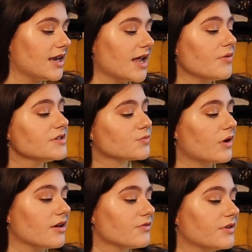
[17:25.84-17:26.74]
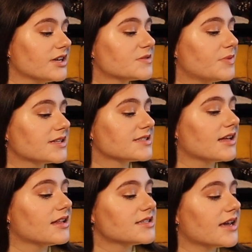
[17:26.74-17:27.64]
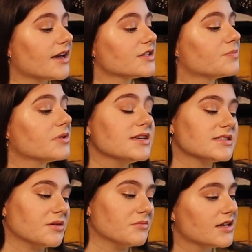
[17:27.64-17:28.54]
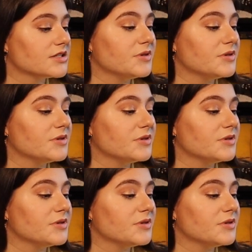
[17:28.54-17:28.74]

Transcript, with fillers: Now his wife, he expects Galatea to please him,